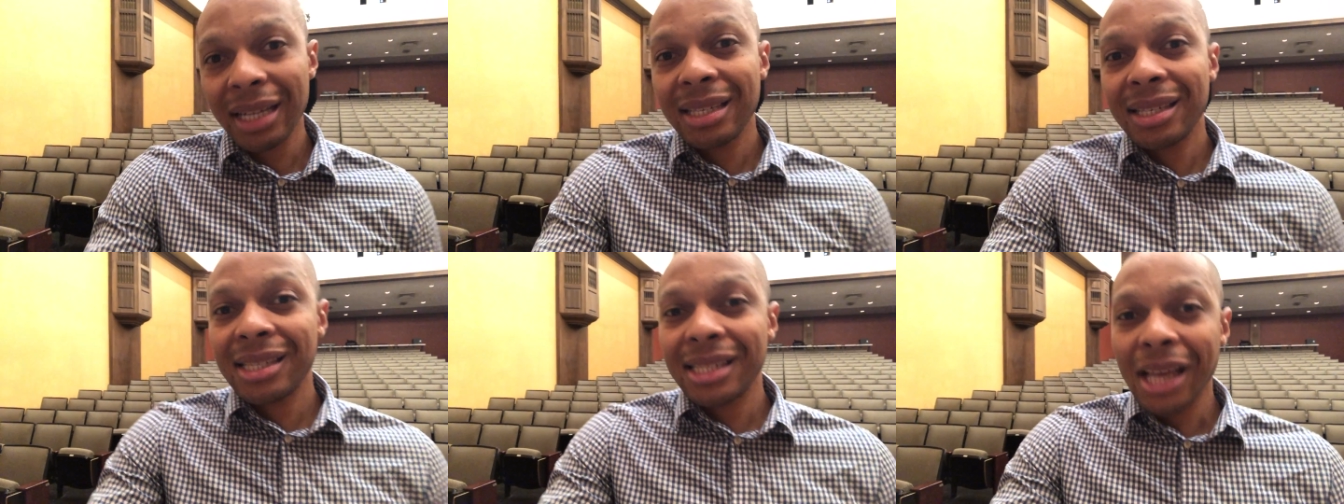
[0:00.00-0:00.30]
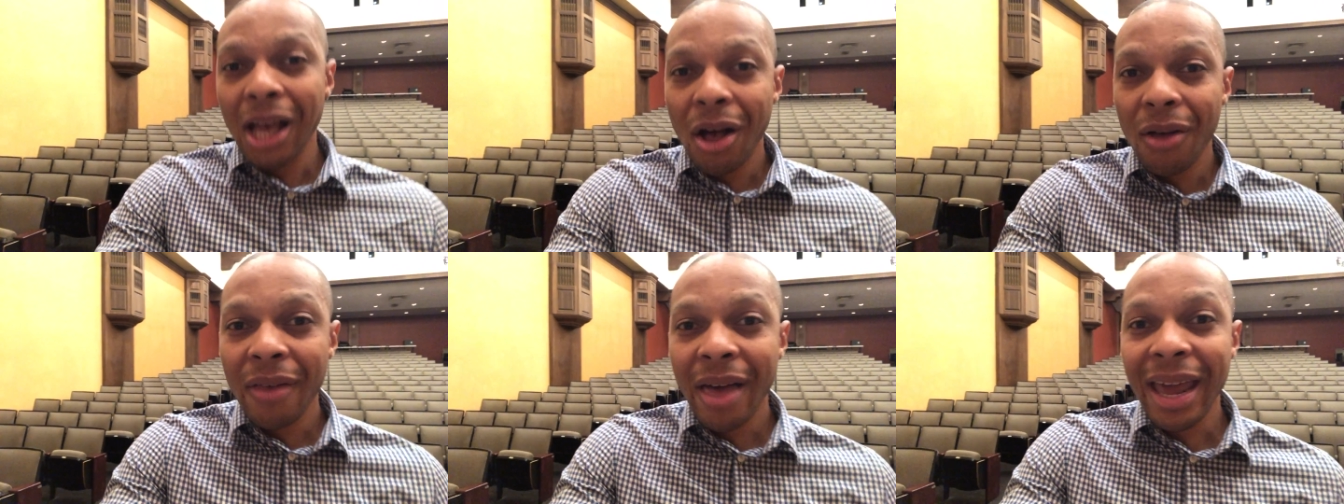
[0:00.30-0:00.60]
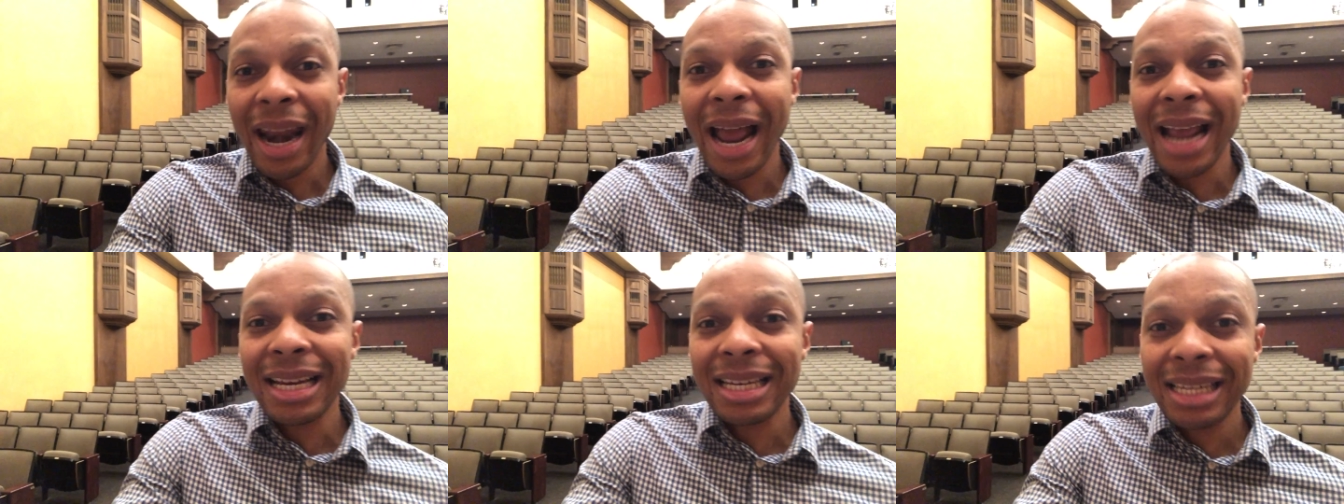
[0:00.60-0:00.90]
sell
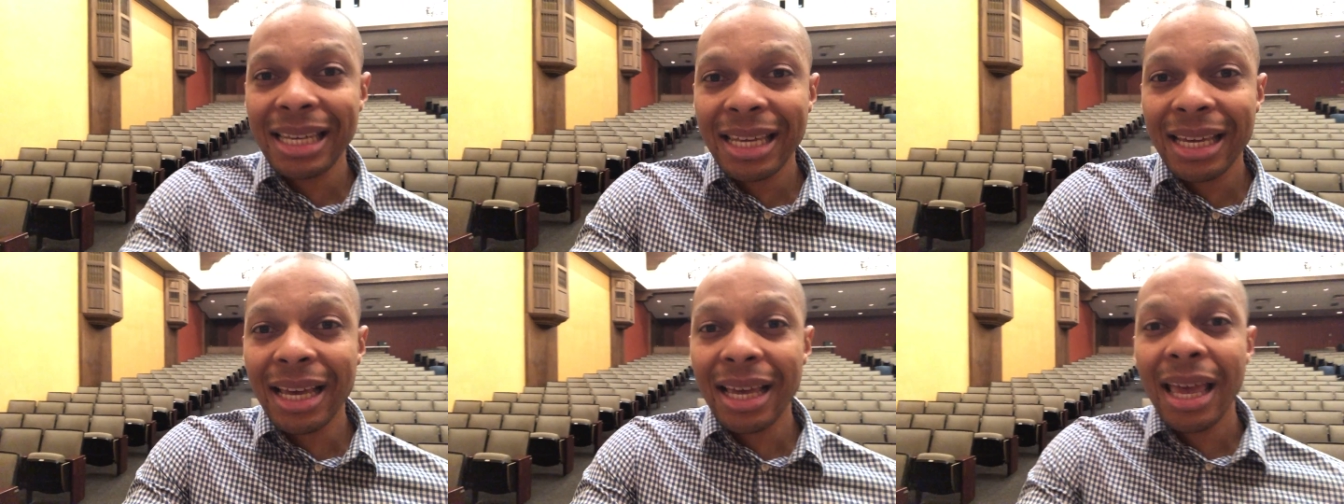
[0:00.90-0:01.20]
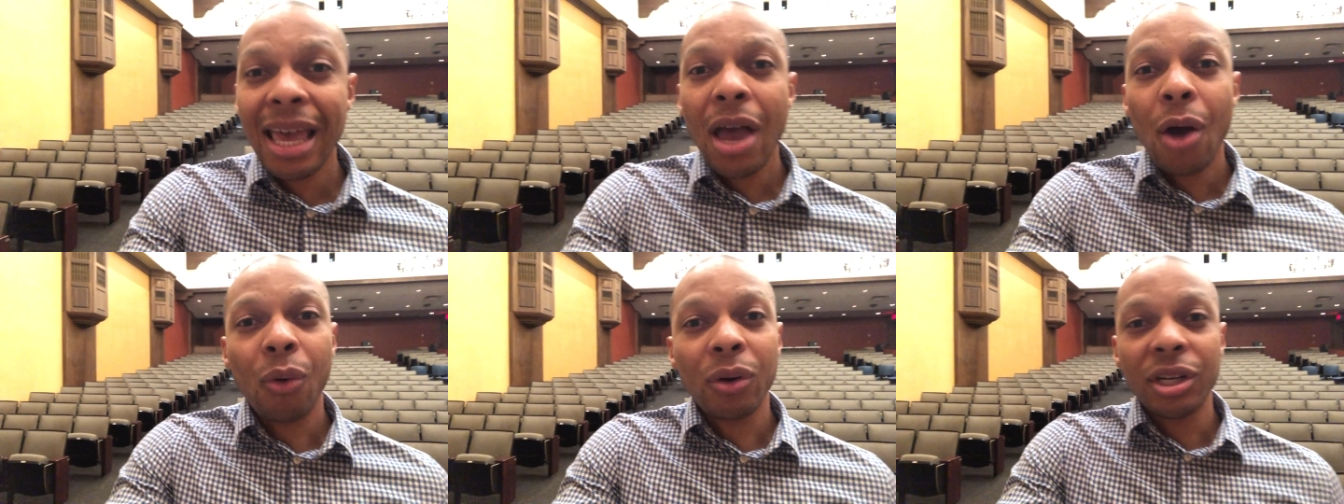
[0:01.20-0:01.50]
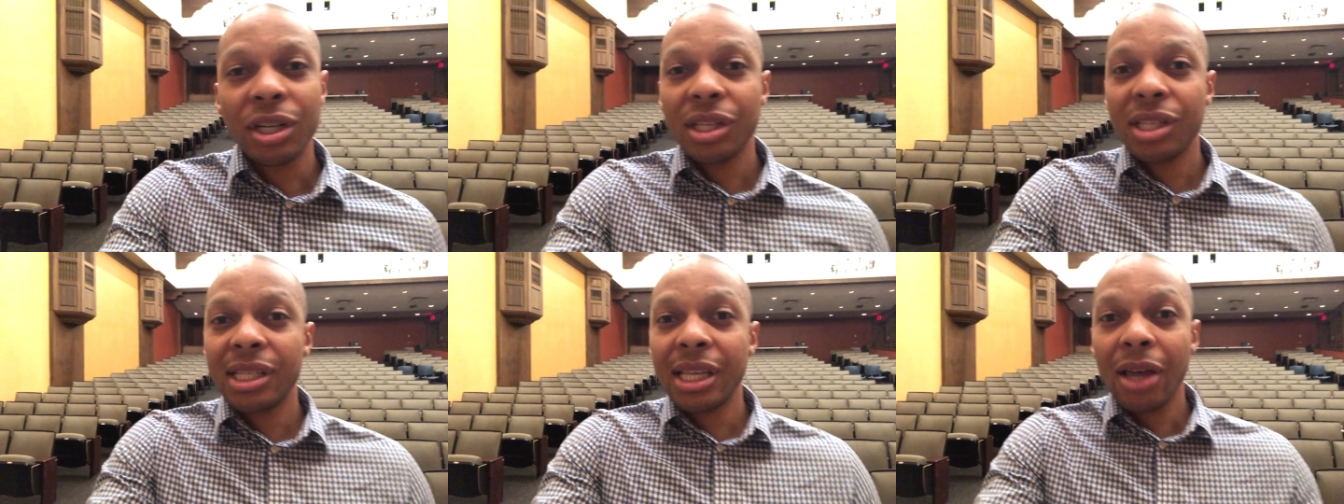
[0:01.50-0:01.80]
that idea, or
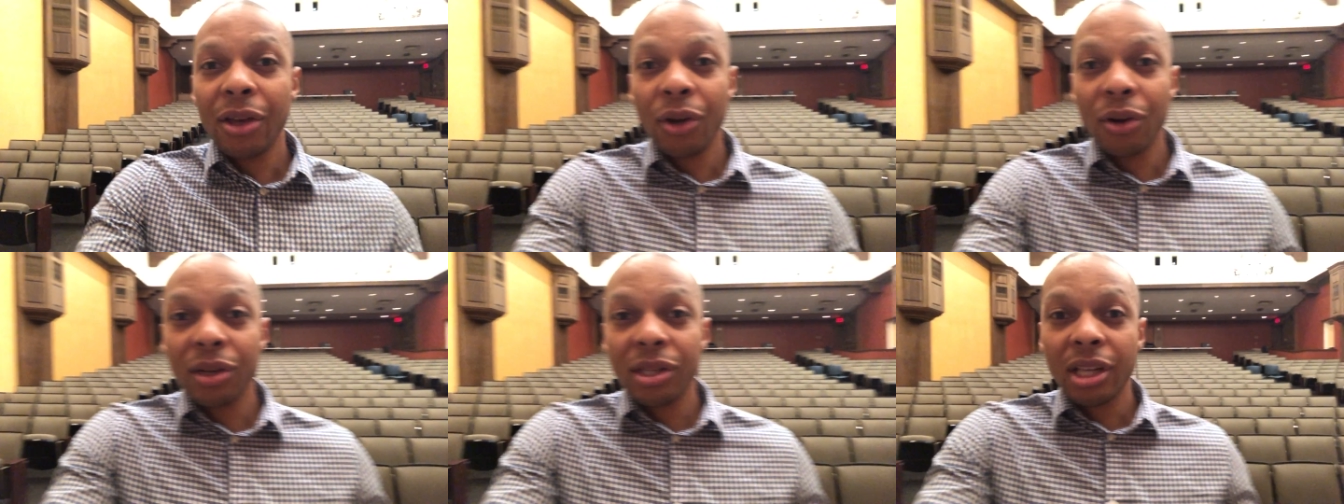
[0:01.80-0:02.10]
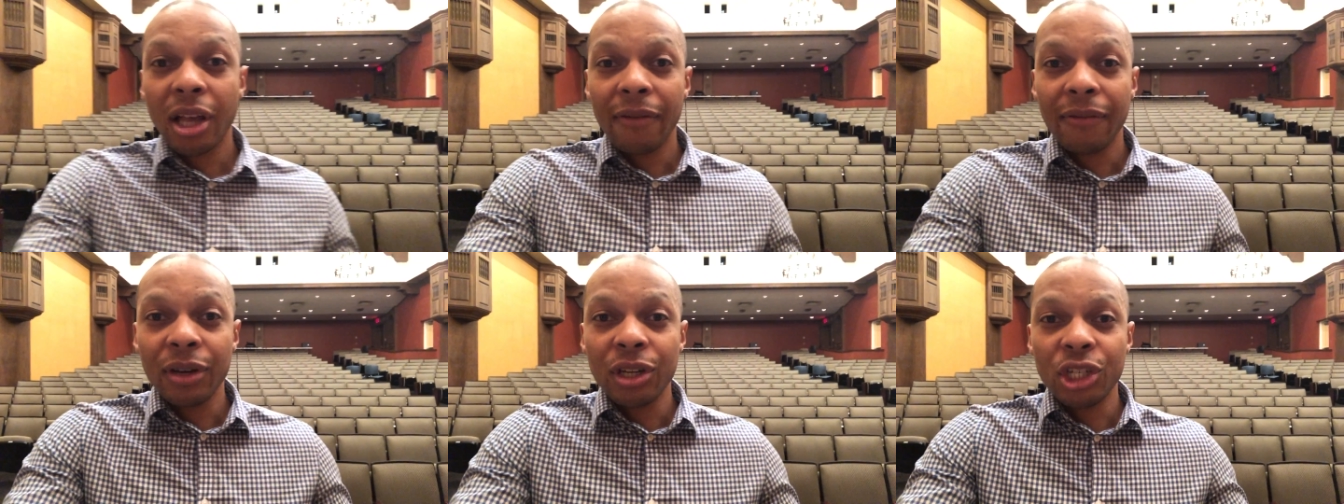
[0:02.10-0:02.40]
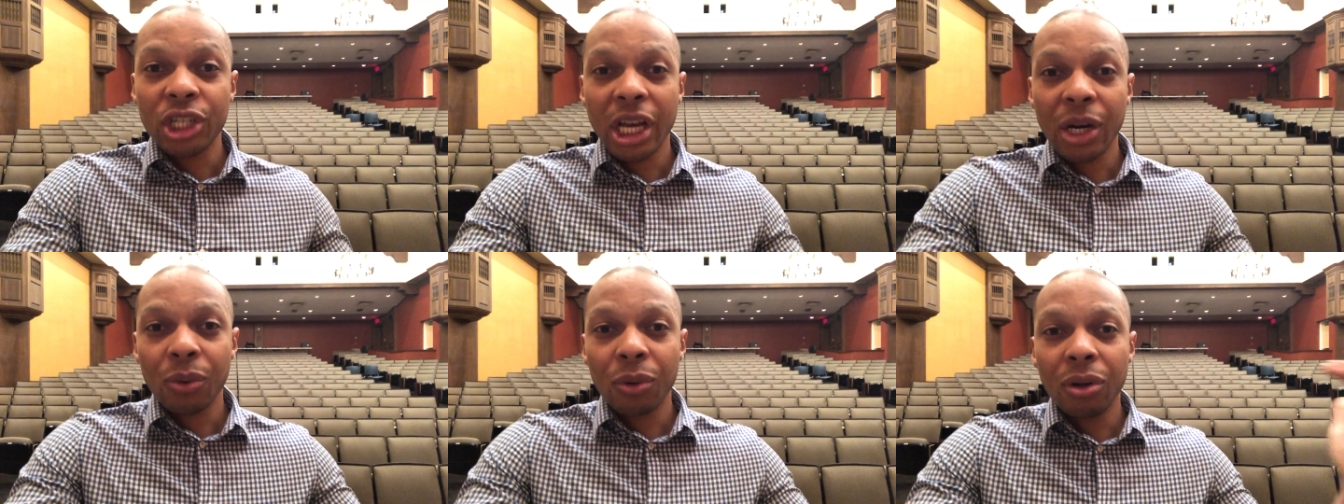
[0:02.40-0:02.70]
just sell yourself in
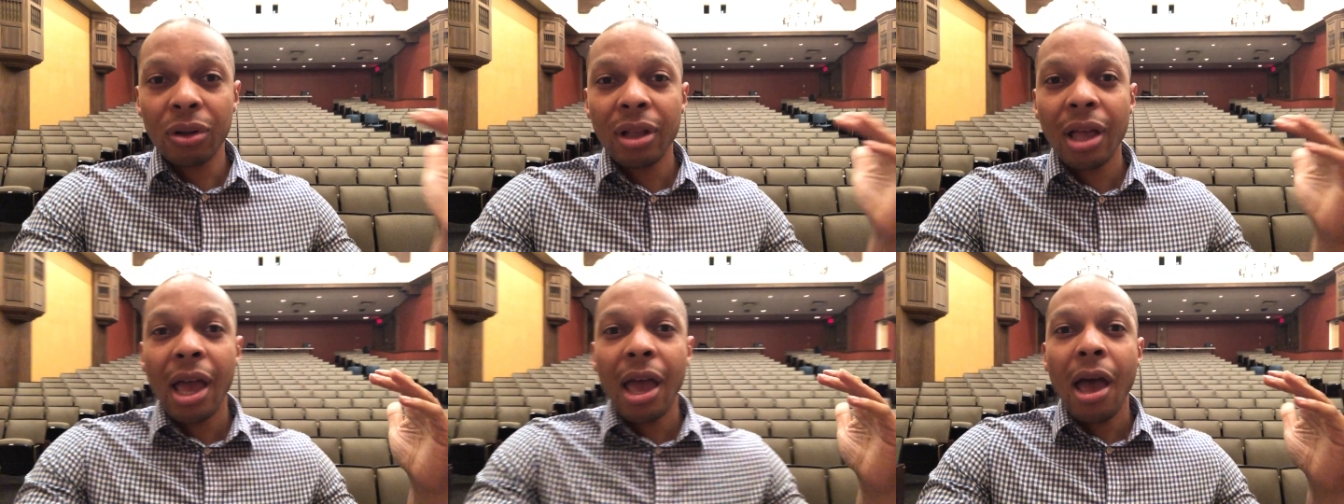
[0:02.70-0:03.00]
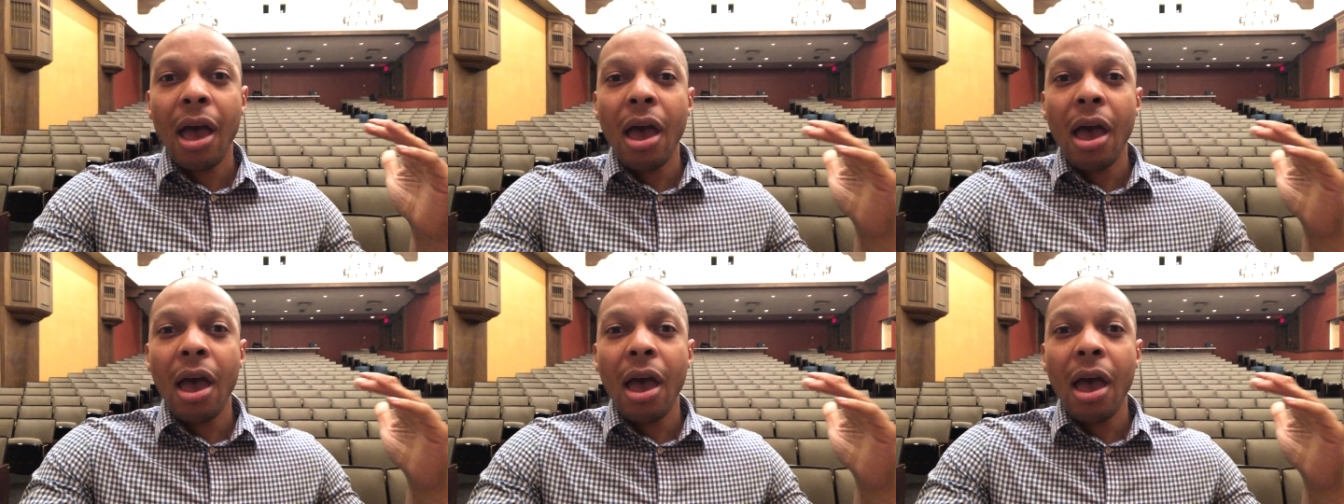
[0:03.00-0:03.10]
general,